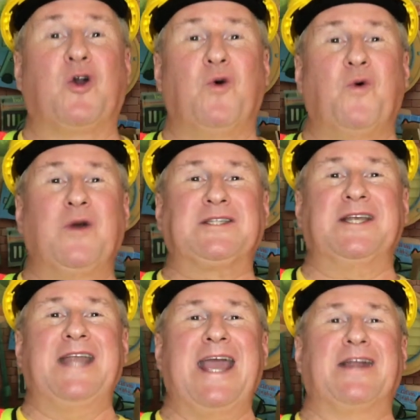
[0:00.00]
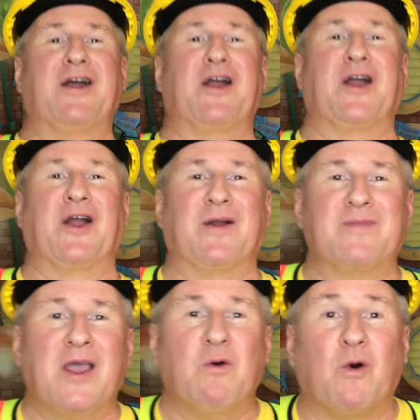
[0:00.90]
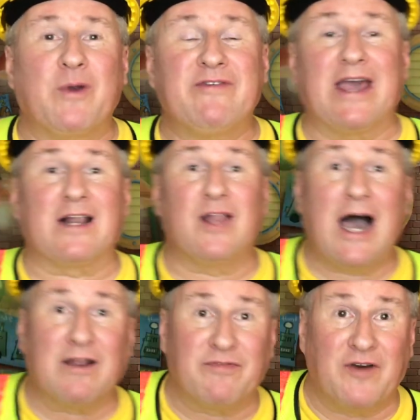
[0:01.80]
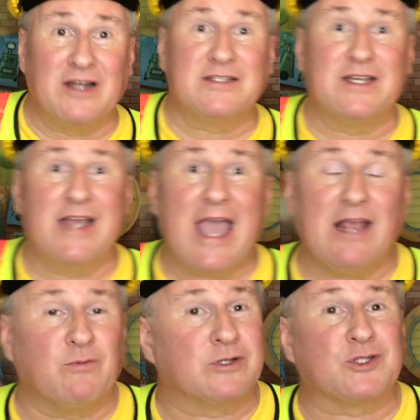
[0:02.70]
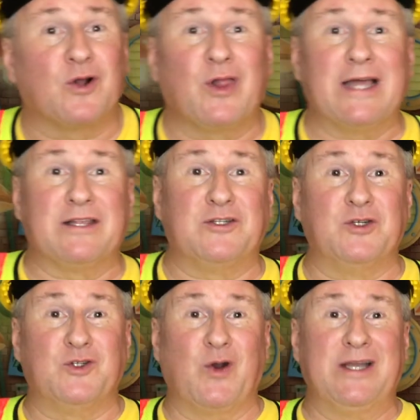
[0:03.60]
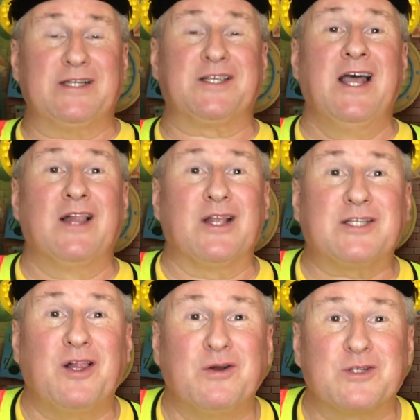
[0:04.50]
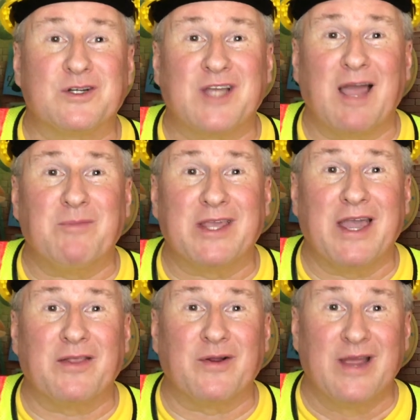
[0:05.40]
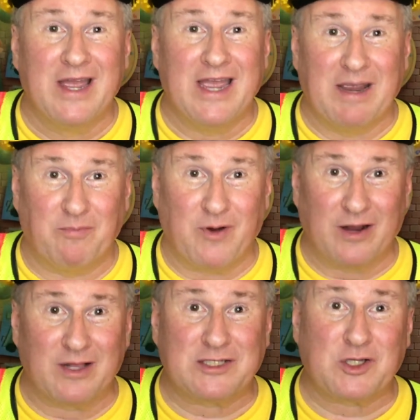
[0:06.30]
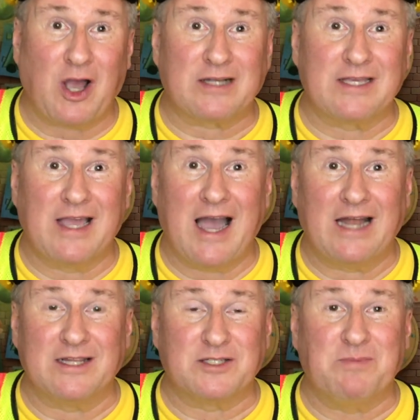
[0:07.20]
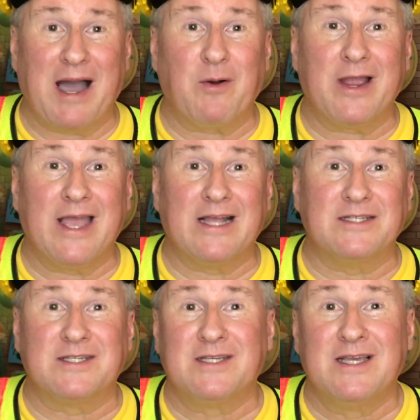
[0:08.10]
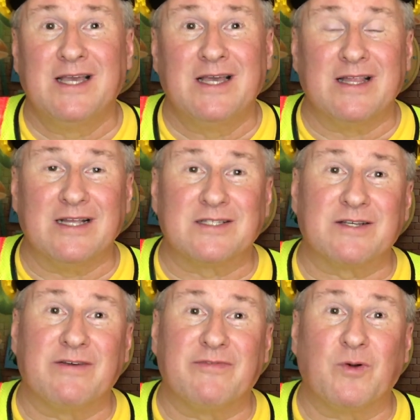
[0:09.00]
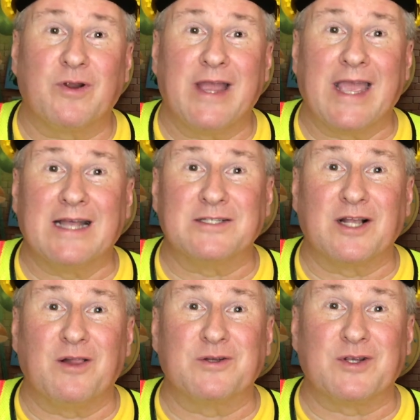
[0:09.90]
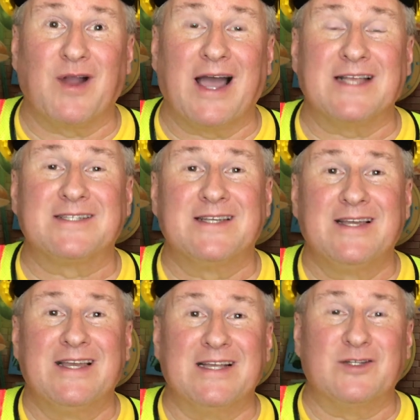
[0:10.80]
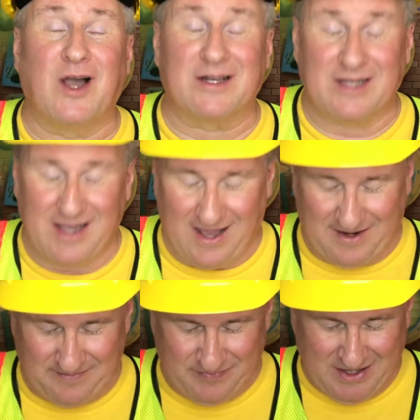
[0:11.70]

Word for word: Quizinator. Well, we've had a lot of fun today, and we're so glad that you joined us. Let's close our time together in prayer. Let's talk to God. Let's bow our heads. Let's fold our hands and close our eyes and talk to God.